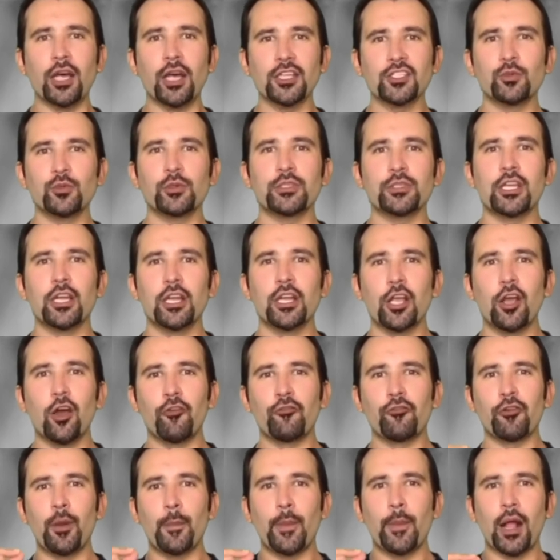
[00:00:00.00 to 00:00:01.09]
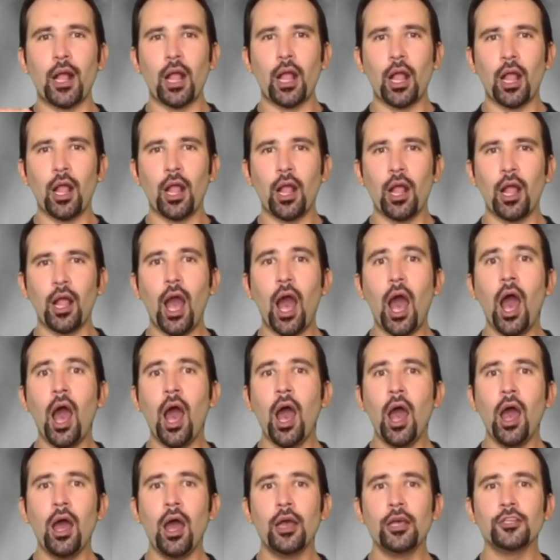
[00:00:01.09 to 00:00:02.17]
So it's gonna go from nga
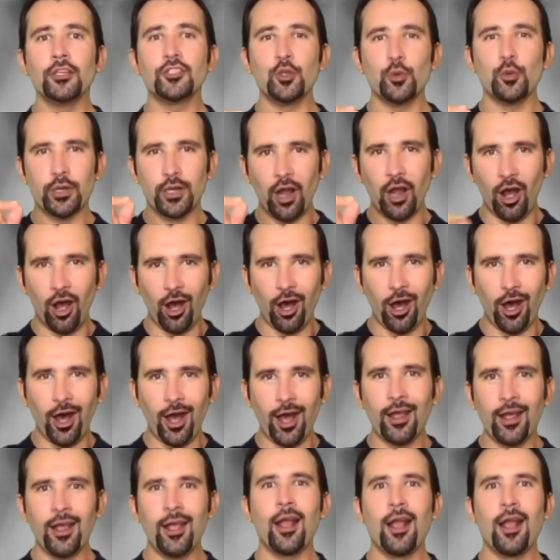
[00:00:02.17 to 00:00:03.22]
to an ah.